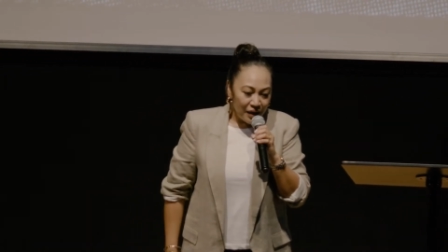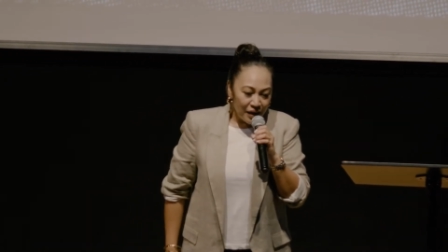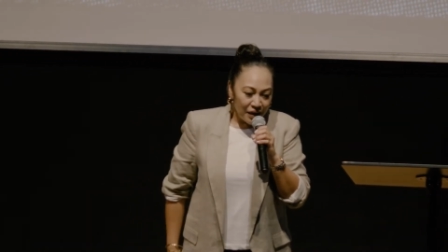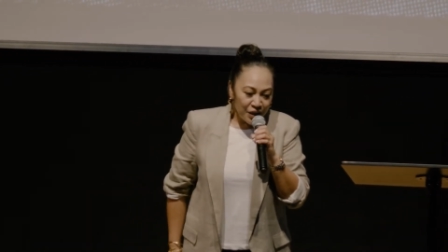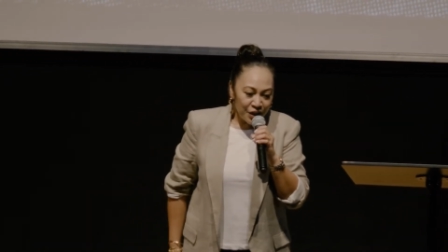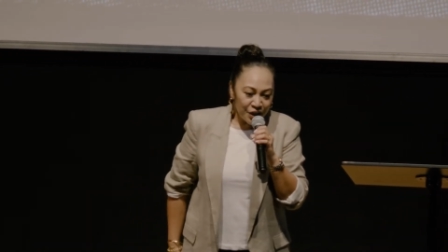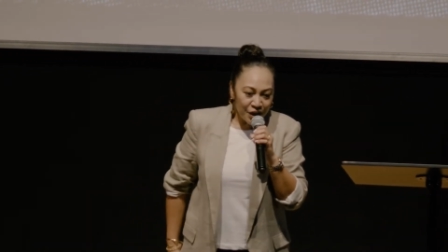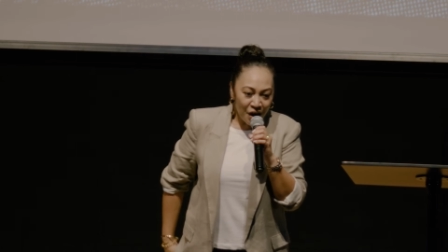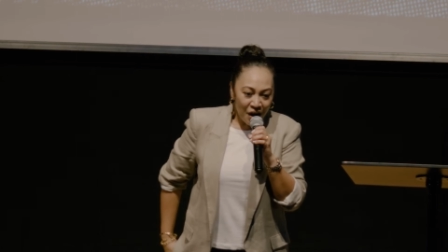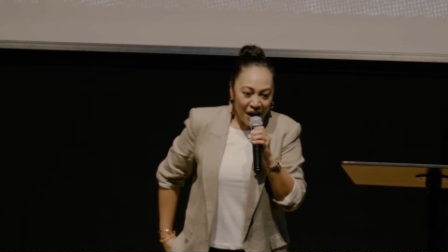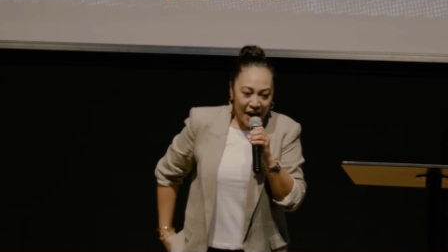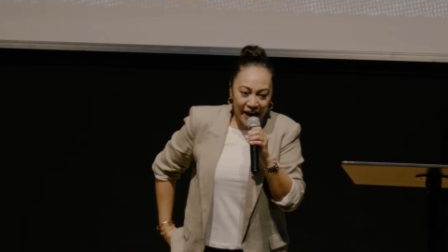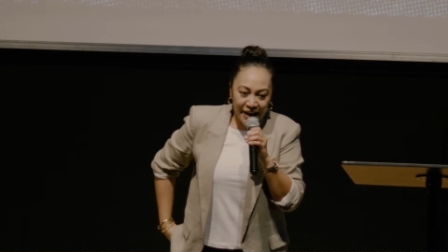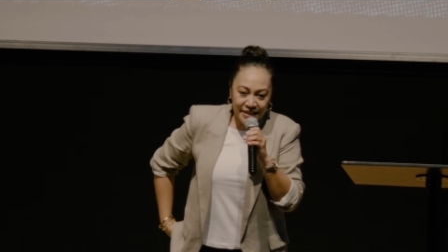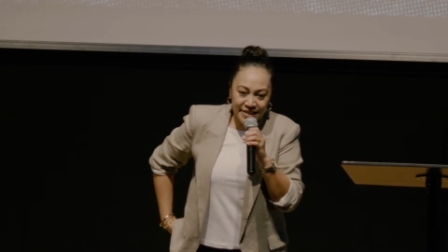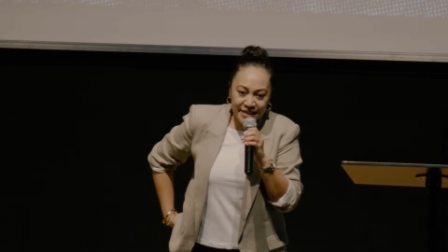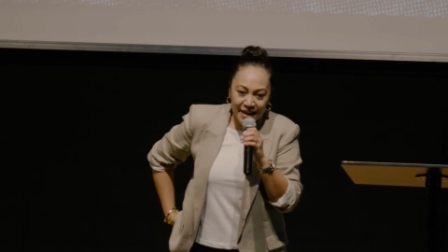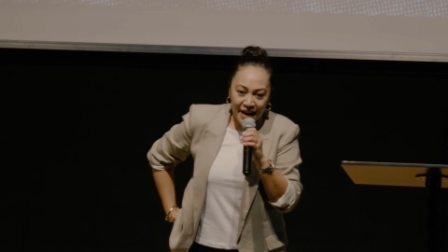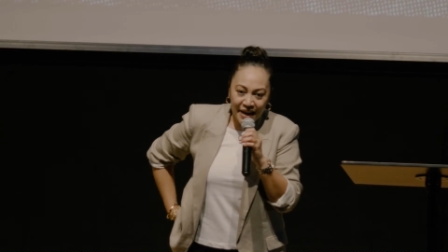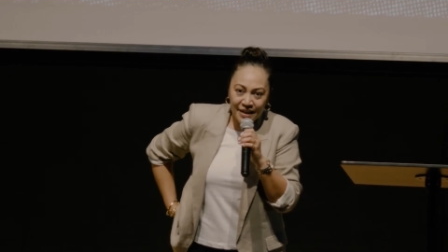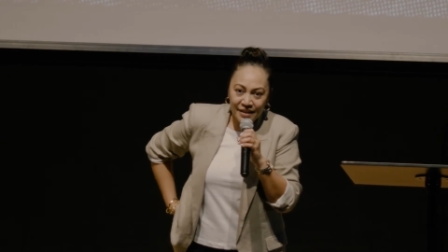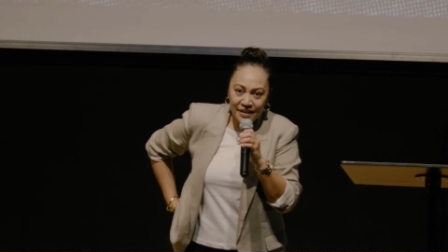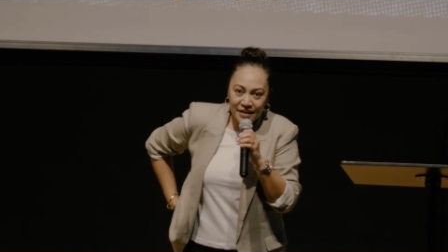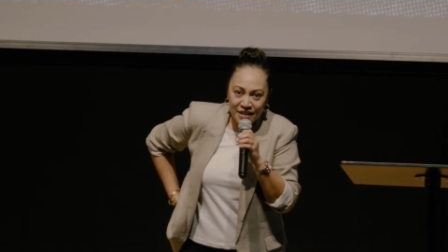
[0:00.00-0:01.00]
you know, I
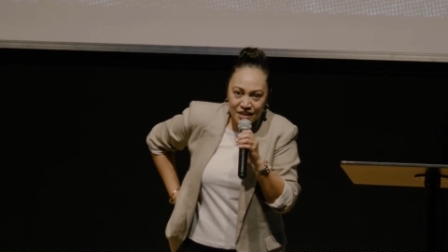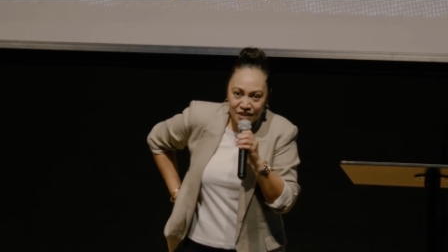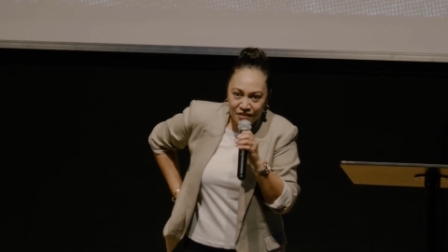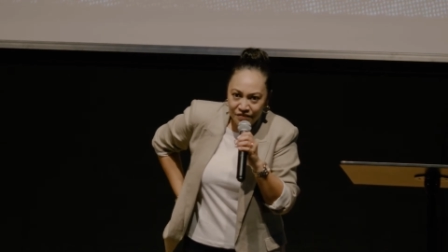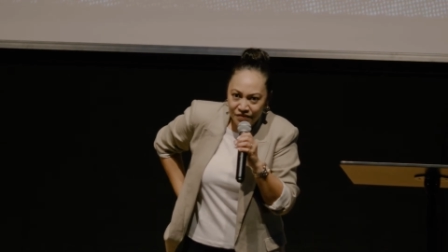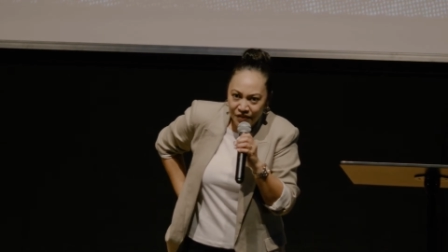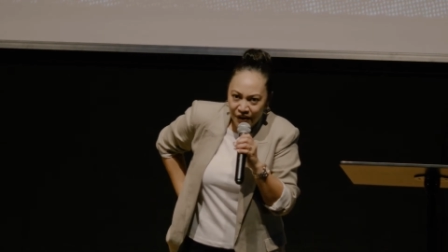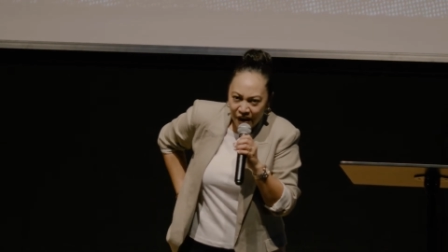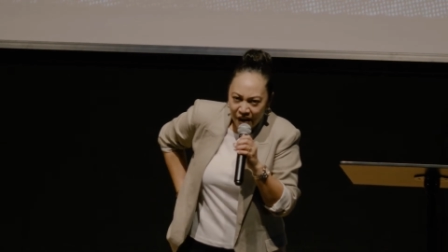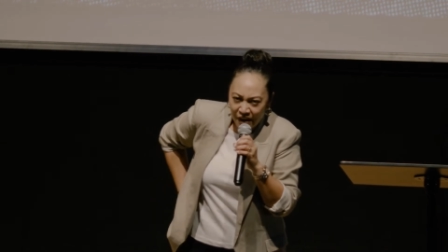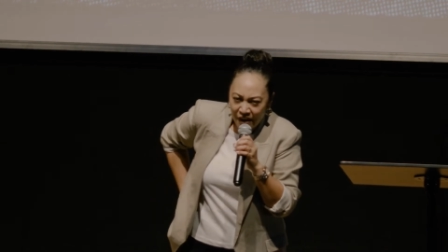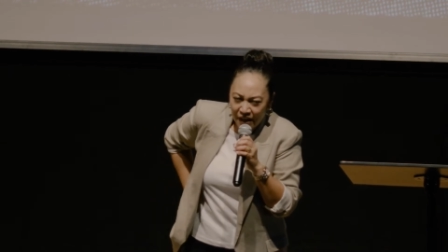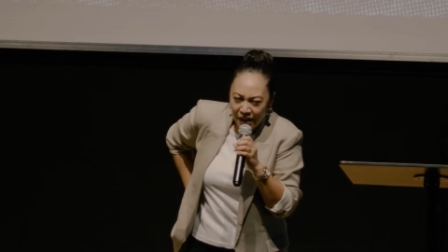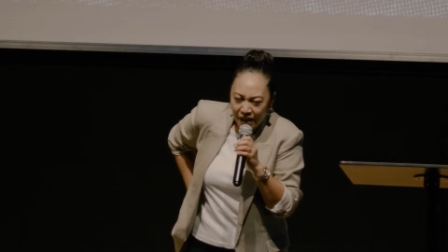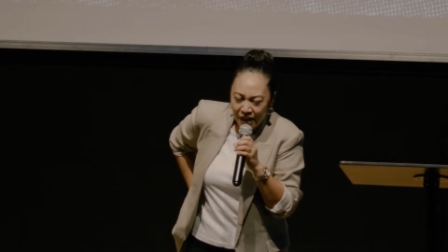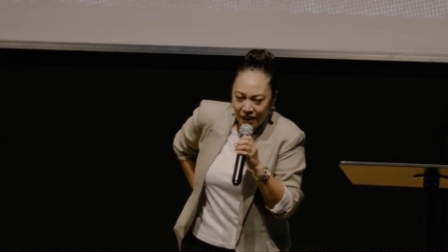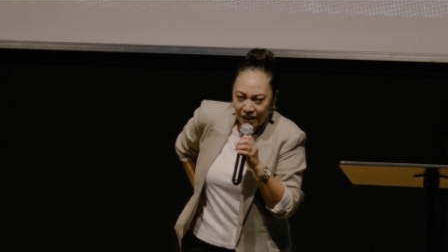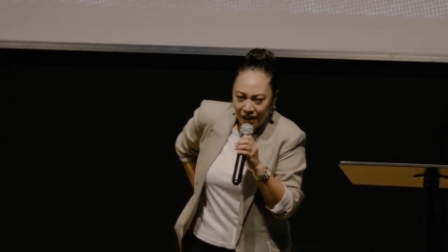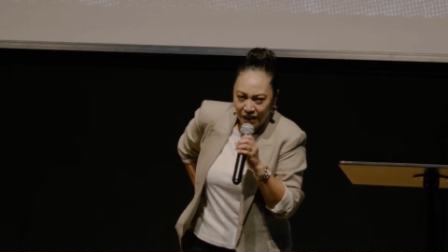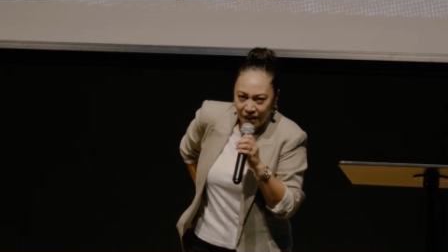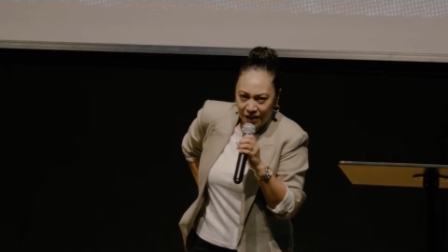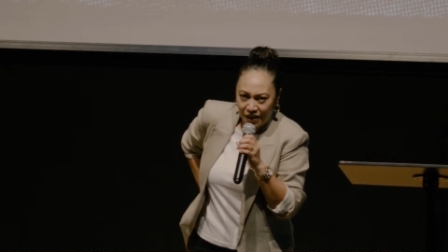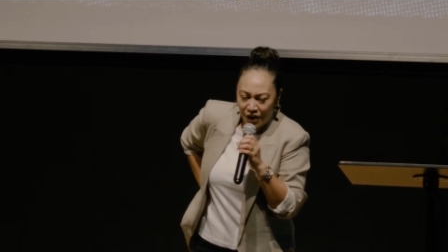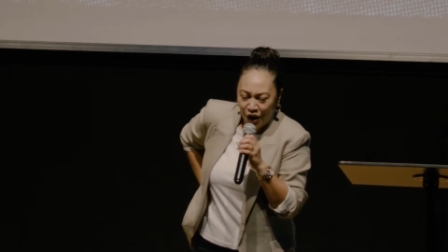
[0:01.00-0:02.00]
say this very
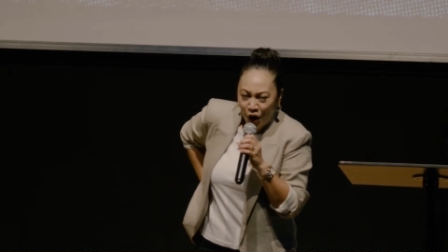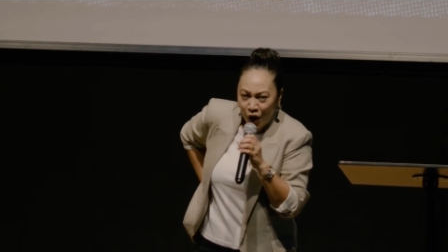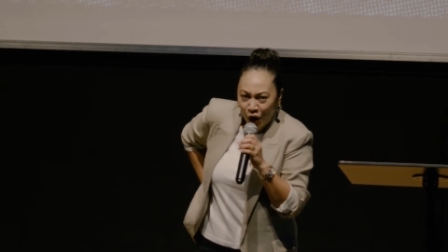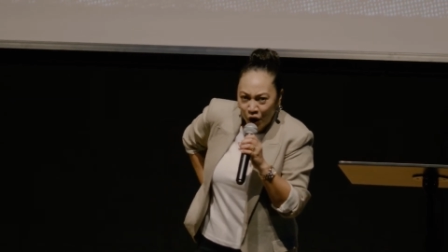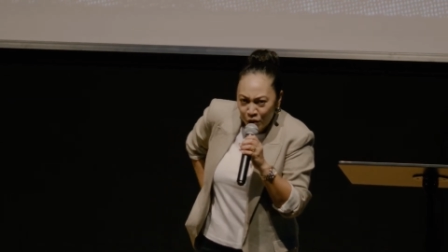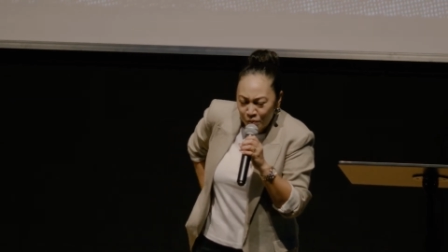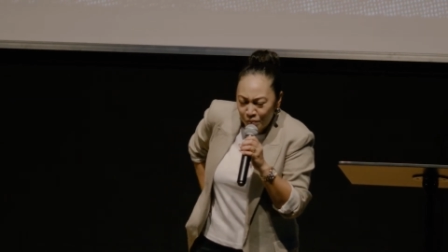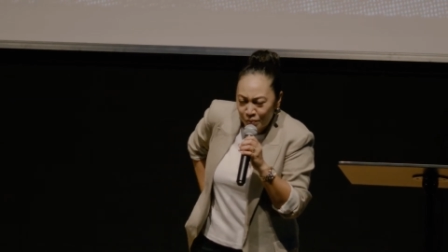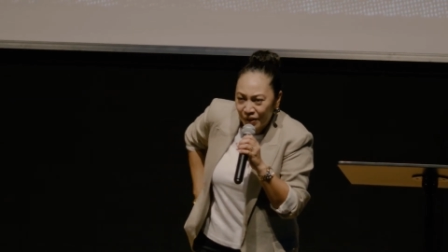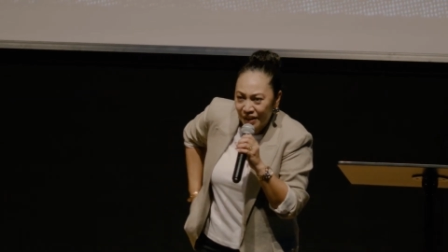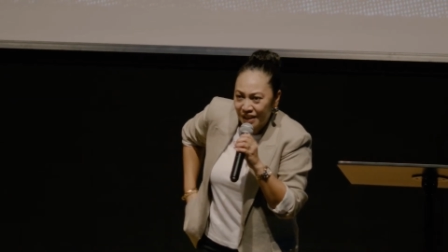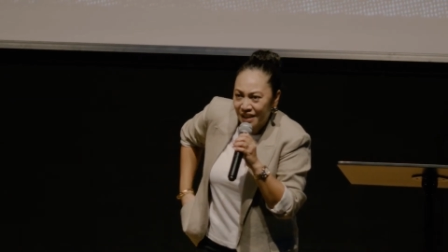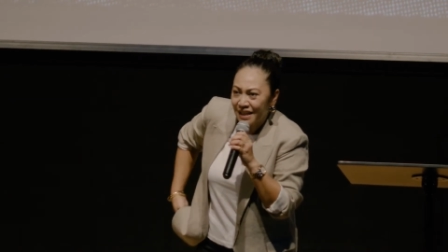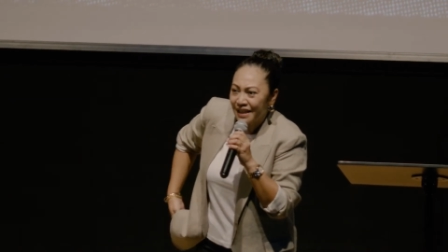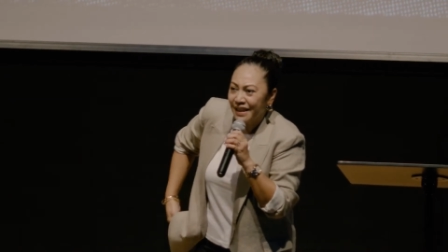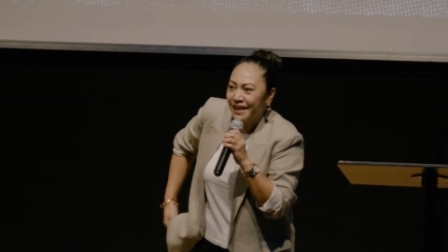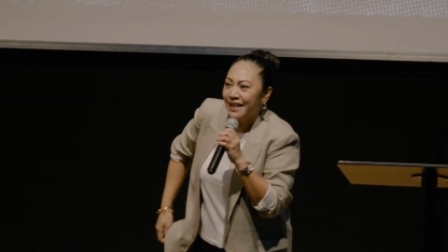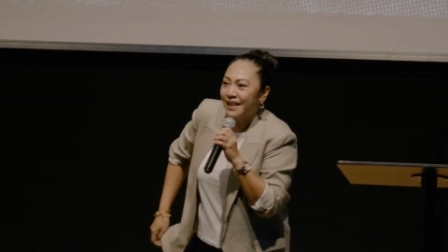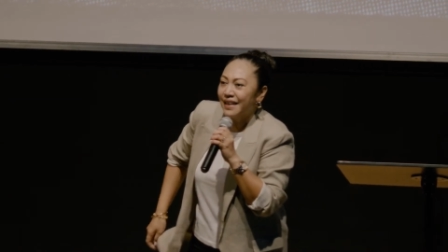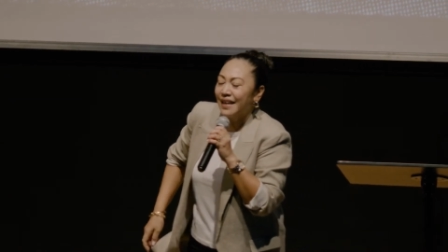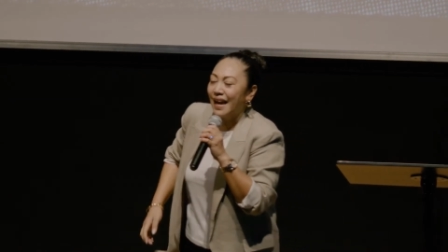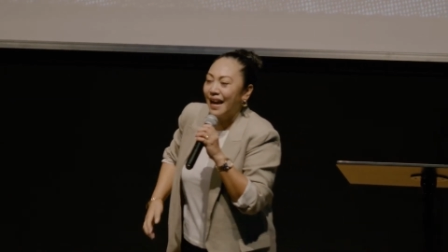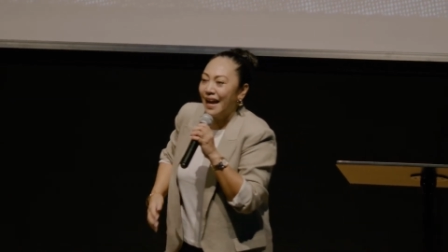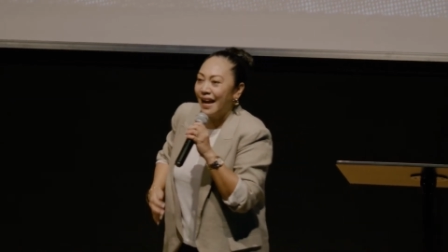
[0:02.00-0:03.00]

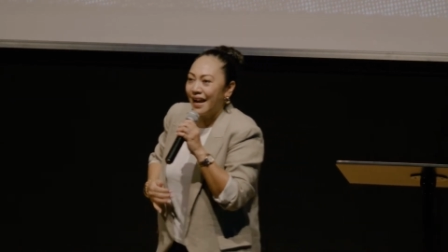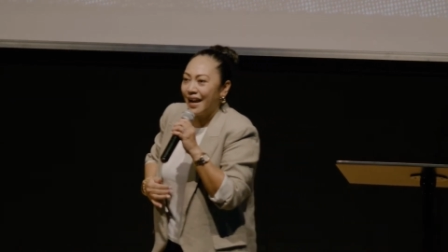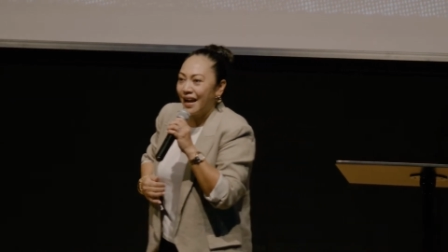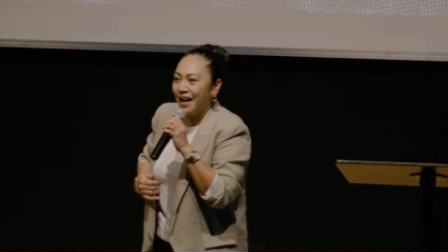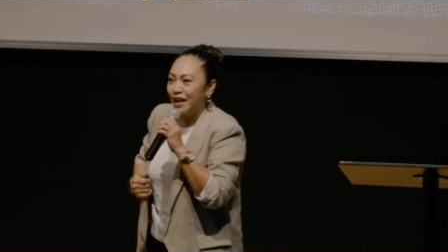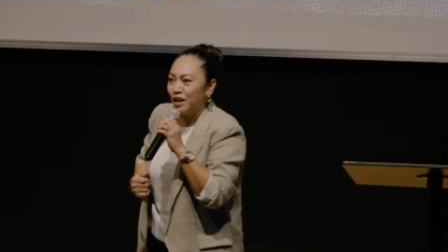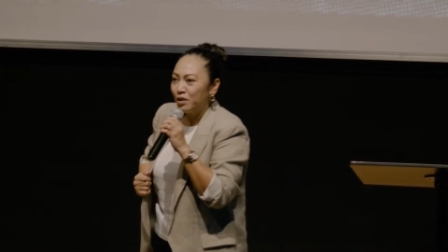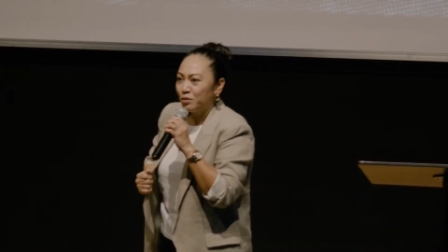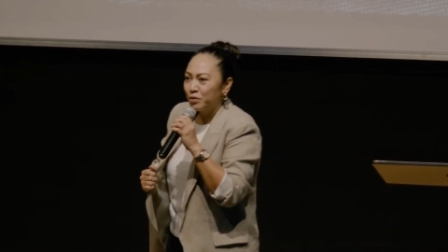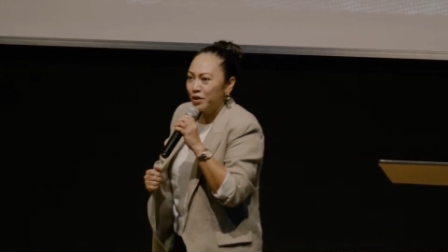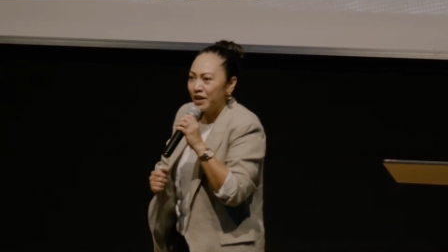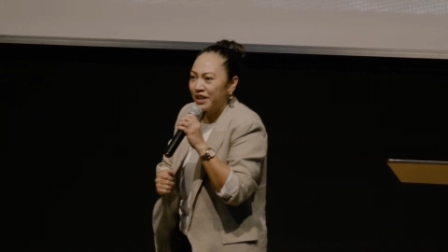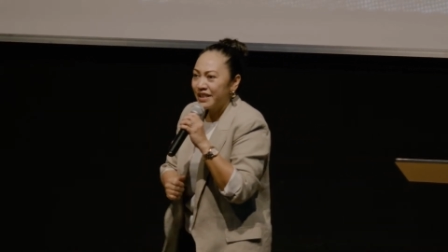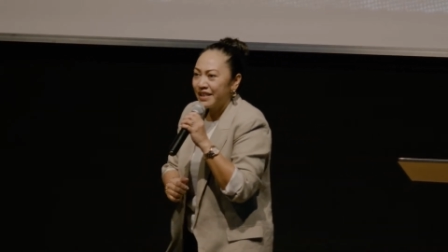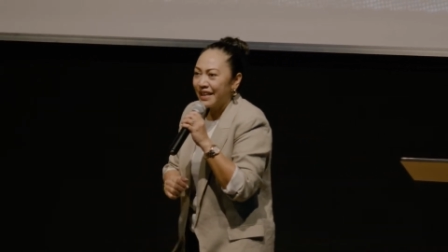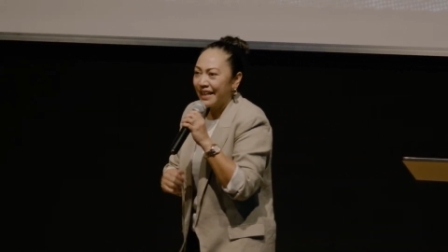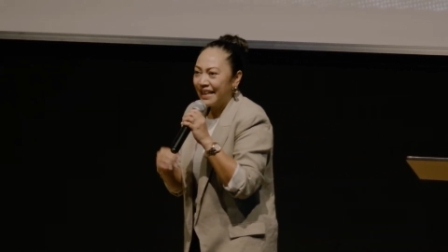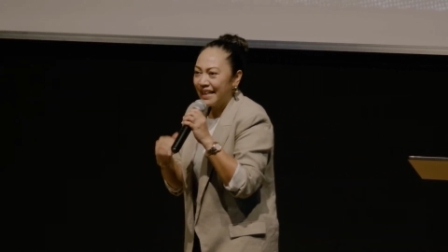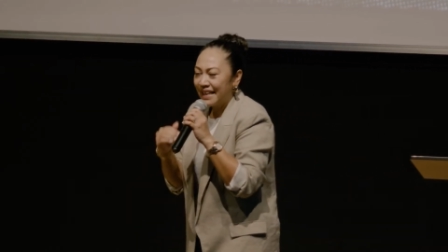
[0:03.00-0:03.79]
openly and with a